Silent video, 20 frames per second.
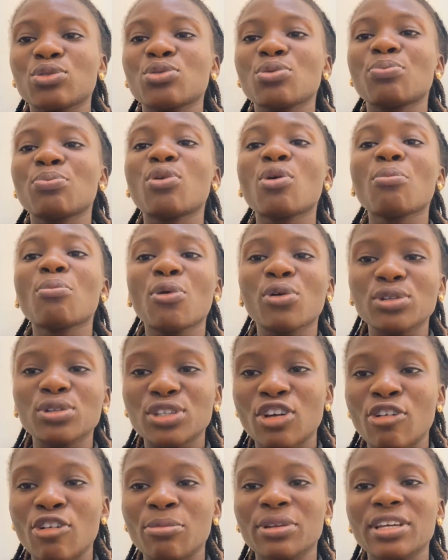to promote
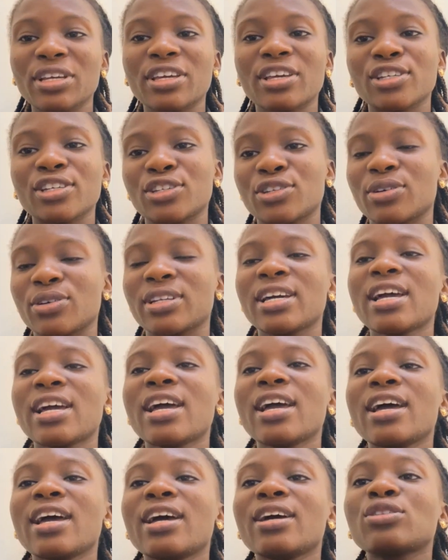communication,
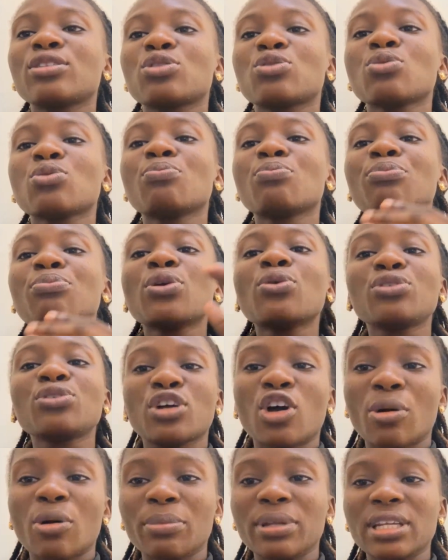to
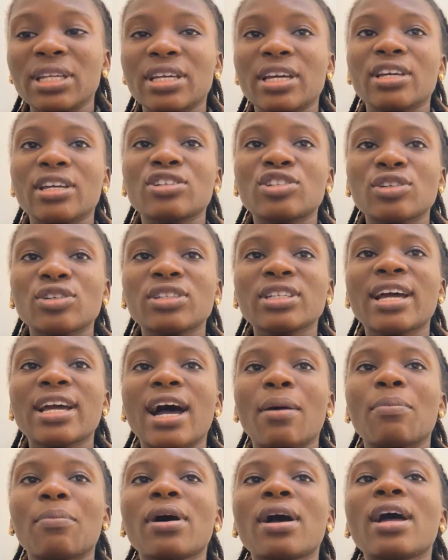build communication
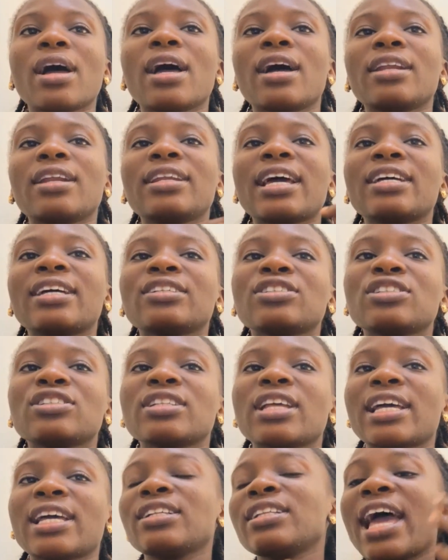gap.
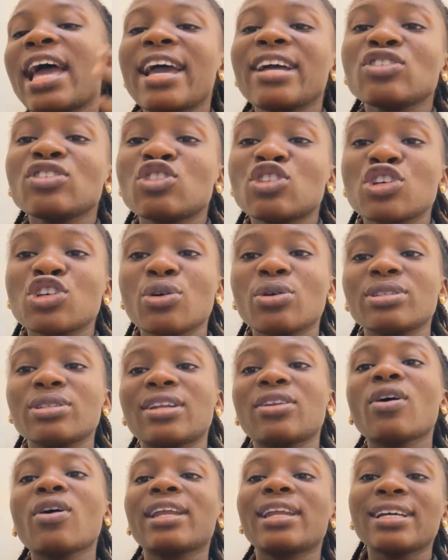NGOs and
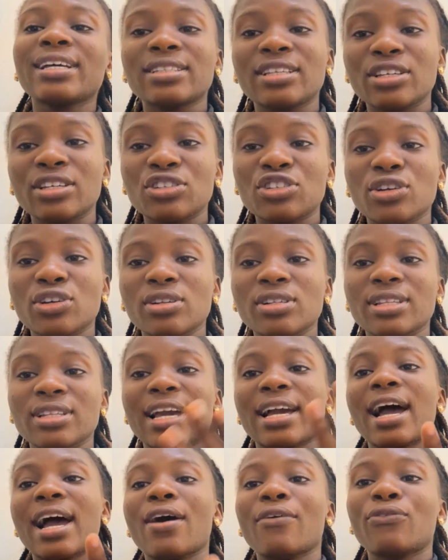organizations
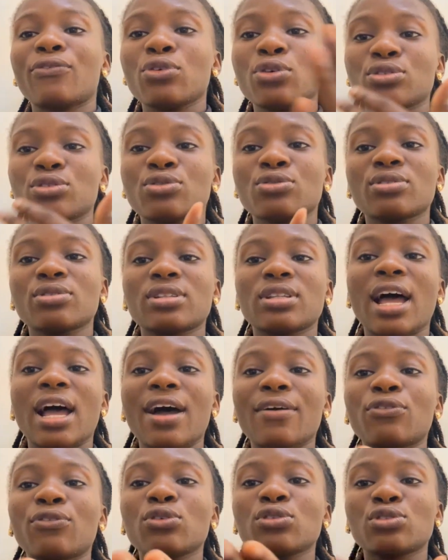like Afrotuk
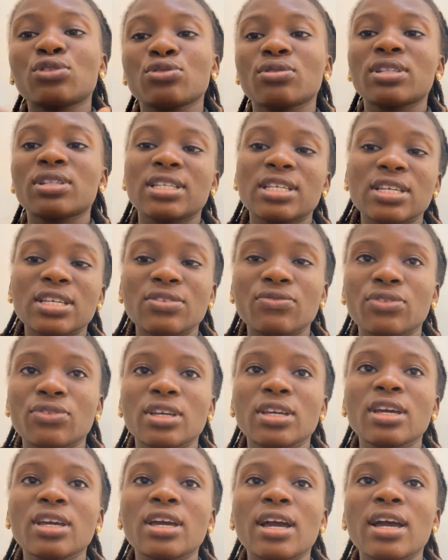
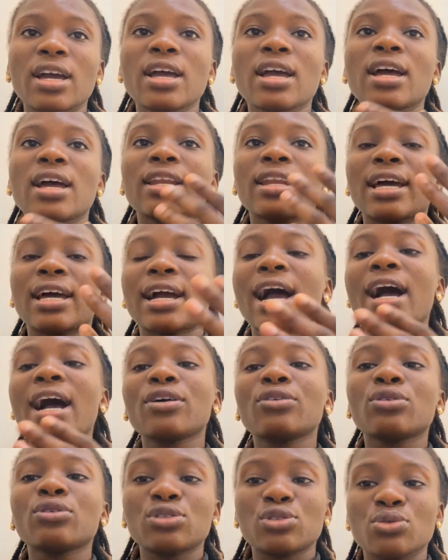TV, like
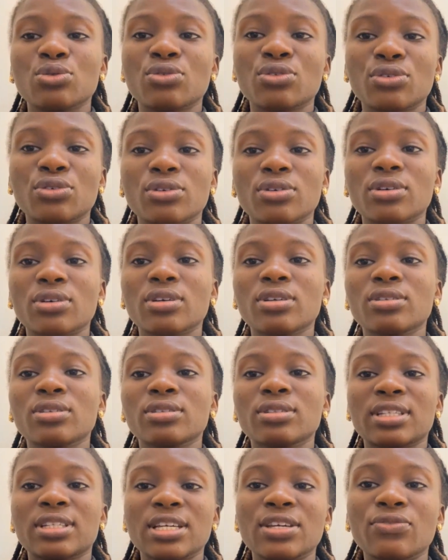AgroTuk
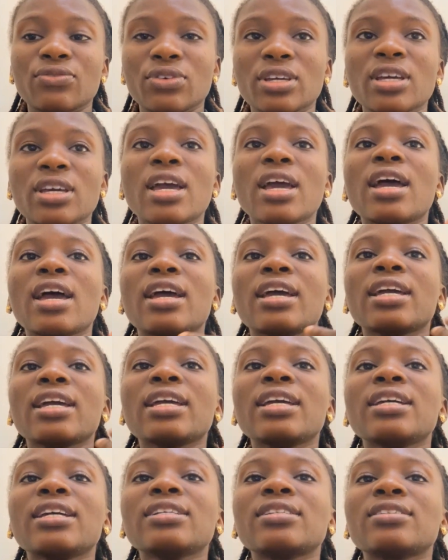TV,
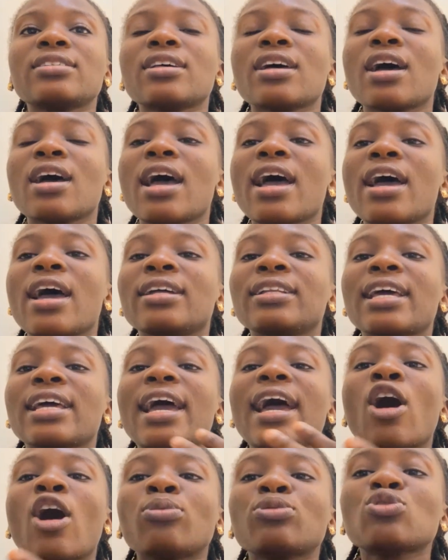is they
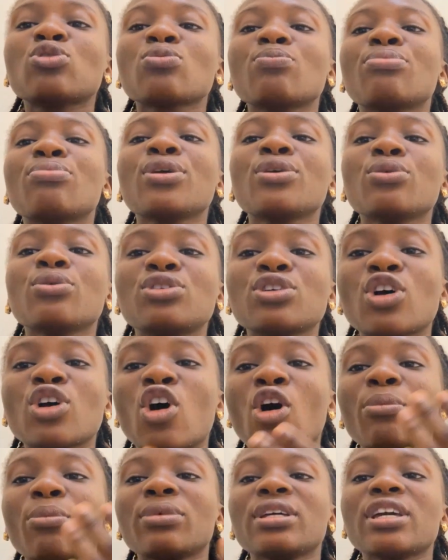help to build
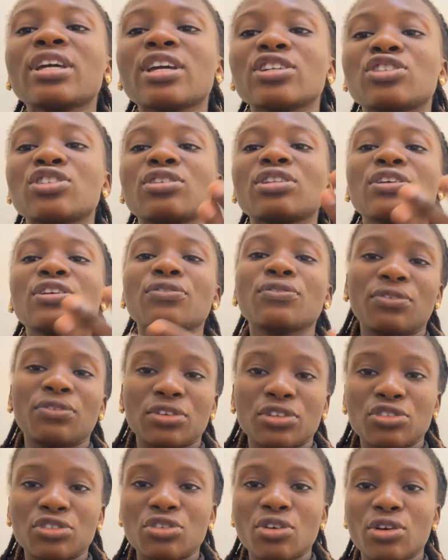communication
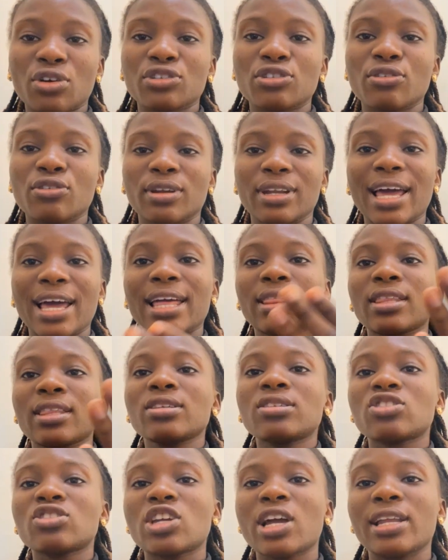infrastructure. Like
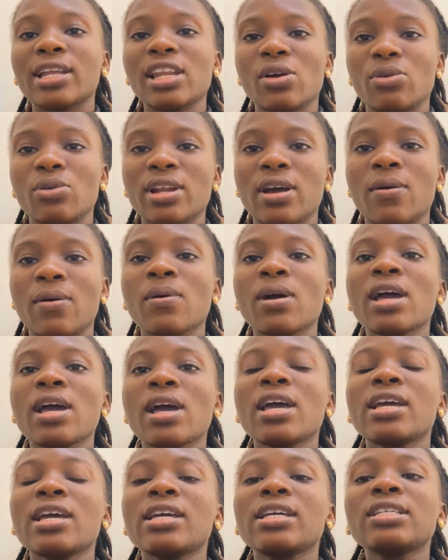this channel now
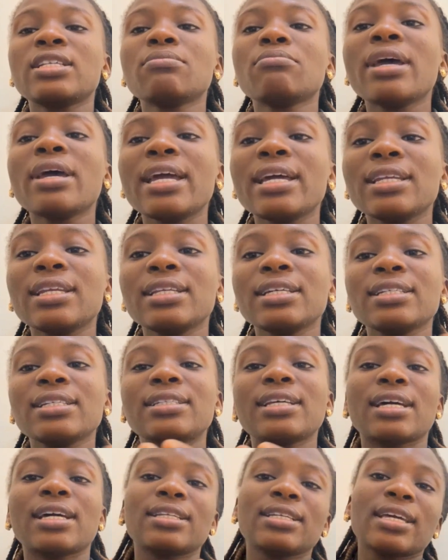is
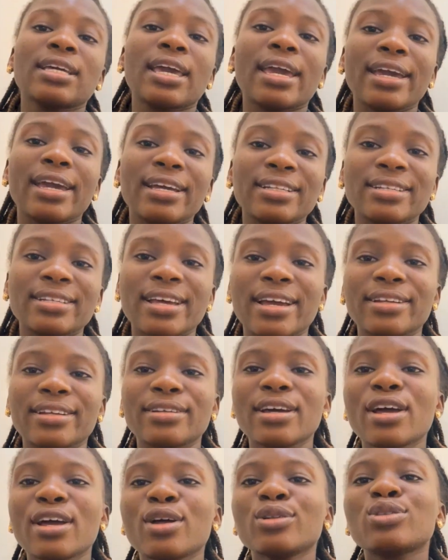mainly dedicated
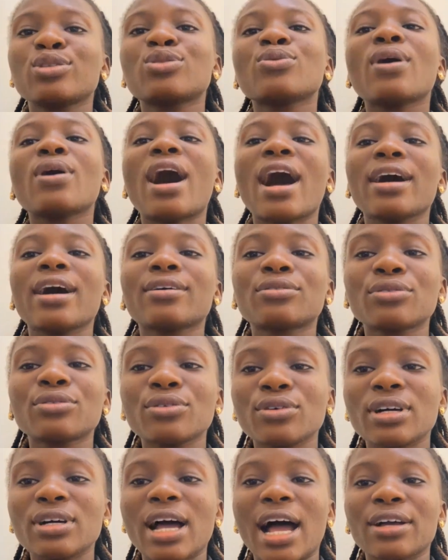to
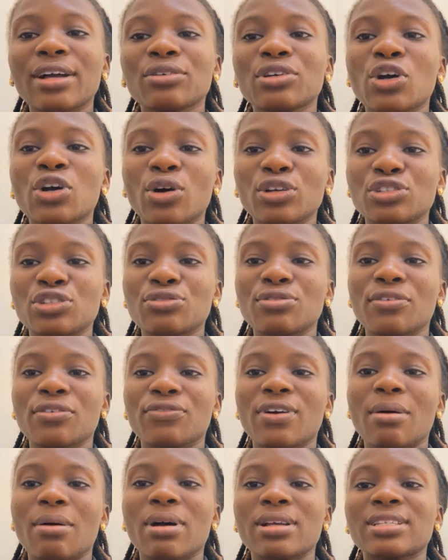agricultural
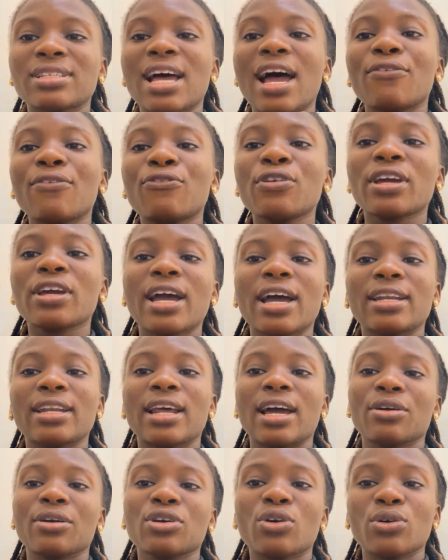farmers, African
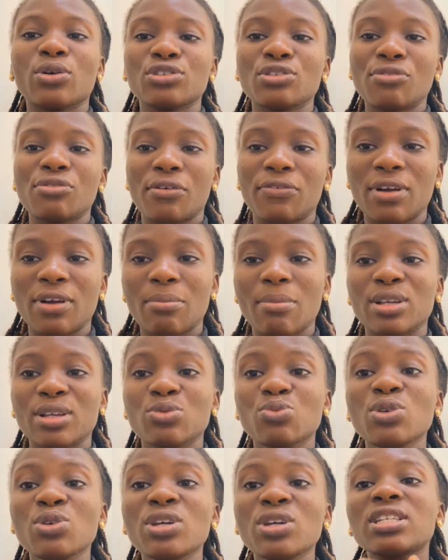agricultural
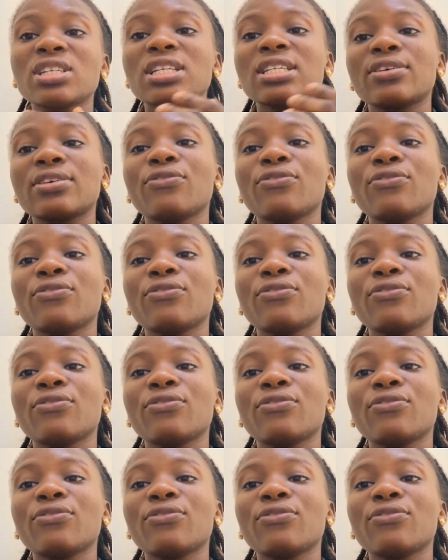farmers, which is